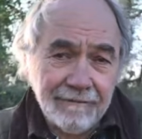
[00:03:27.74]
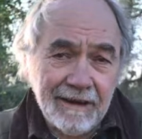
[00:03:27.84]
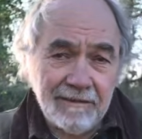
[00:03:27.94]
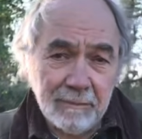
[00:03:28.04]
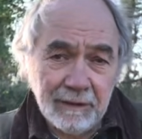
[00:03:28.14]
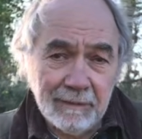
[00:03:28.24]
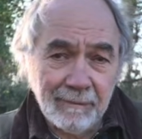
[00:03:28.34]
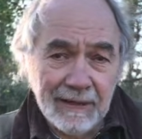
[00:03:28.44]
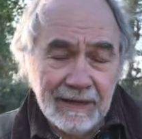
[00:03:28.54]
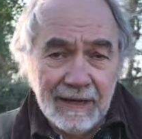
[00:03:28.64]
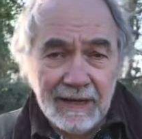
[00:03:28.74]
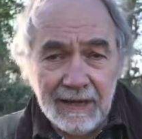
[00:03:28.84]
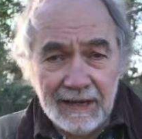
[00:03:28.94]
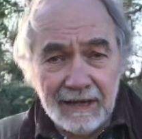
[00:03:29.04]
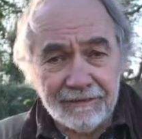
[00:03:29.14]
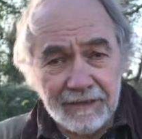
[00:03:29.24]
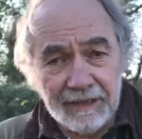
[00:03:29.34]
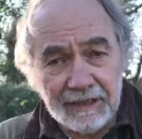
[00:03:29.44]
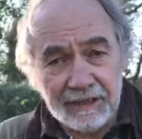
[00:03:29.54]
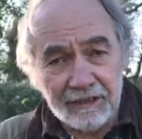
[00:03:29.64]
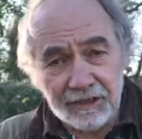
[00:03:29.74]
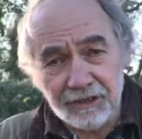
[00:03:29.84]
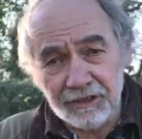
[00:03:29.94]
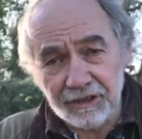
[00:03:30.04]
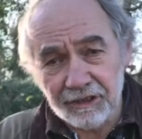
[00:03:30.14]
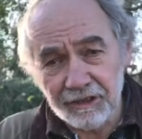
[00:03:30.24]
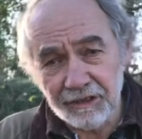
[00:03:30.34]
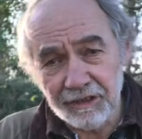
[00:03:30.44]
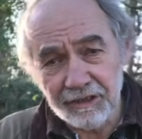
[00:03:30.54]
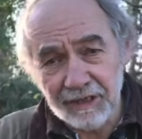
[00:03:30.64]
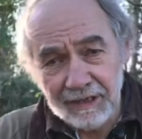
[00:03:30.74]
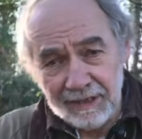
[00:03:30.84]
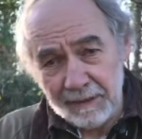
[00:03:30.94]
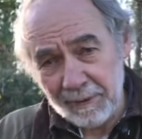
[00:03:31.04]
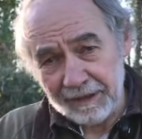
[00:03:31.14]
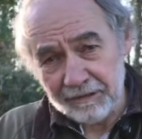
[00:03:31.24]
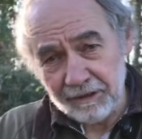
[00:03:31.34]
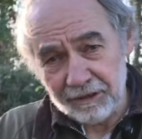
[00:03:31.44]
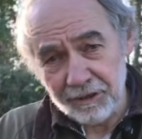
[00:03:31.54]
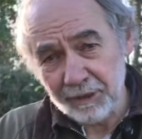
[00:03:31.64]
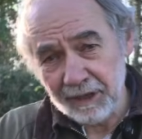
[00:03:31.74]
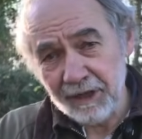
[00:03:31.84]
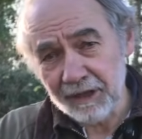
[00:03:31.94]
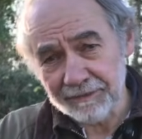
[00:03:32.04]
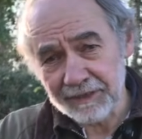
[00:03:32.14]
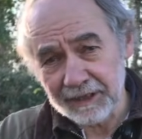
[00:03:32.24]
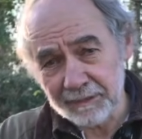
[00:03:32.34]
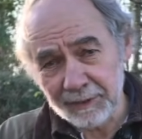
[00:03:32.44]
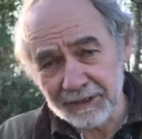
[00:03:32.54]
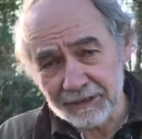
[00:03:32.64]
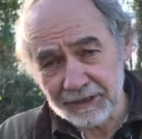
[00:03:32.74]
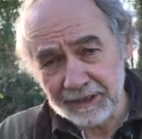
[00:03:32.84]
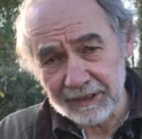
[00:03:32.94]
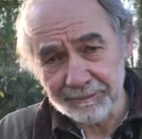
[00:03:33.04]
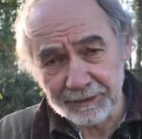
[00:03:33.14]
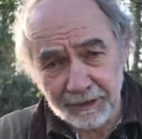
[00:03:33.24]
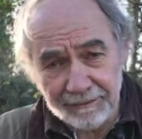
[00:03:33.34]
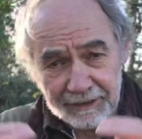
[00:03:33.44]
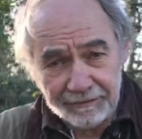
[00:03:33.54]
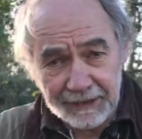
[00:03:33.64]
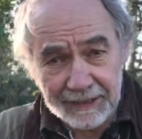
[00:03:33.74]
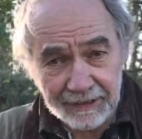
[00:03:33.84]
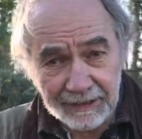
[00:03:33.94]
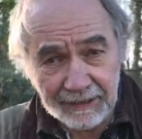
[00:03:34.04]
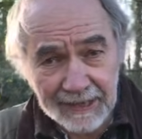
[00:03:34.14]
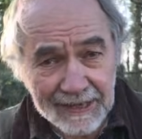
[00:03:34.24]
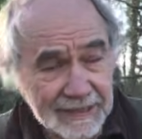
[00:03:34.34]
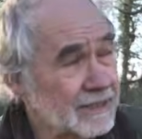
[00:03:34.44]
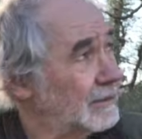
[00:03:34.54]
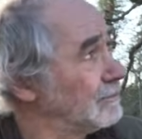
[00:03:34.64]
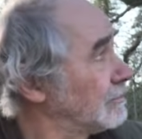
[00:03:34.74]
variable. If the conditions are good, it might grow at 2.5 centimetres a year. So if it's in the light,